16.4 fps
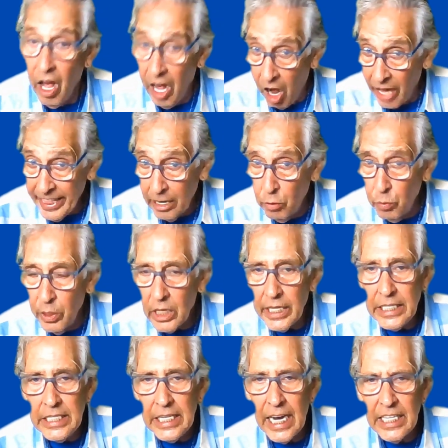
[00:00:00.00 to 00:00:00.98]
are they
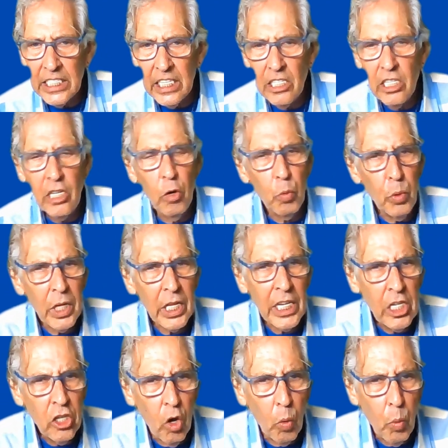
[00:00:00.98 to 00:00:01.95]
really tested, do you really
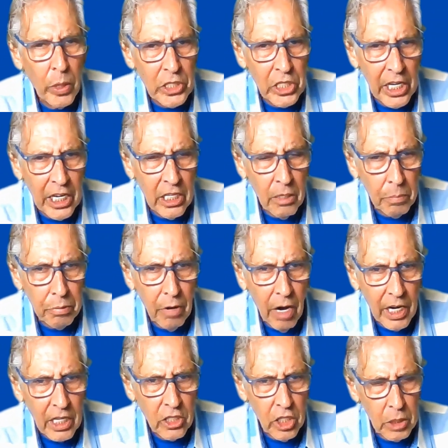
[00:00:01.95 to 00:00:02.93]
know what's in the
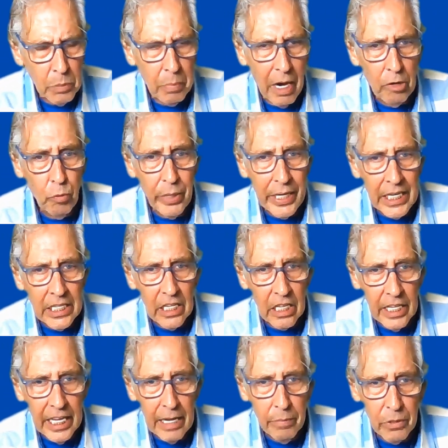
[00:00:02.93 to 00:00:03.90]
product just by reading the
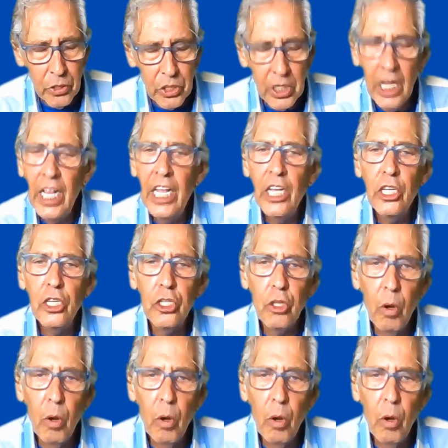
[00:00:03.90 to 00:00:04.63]
labels? So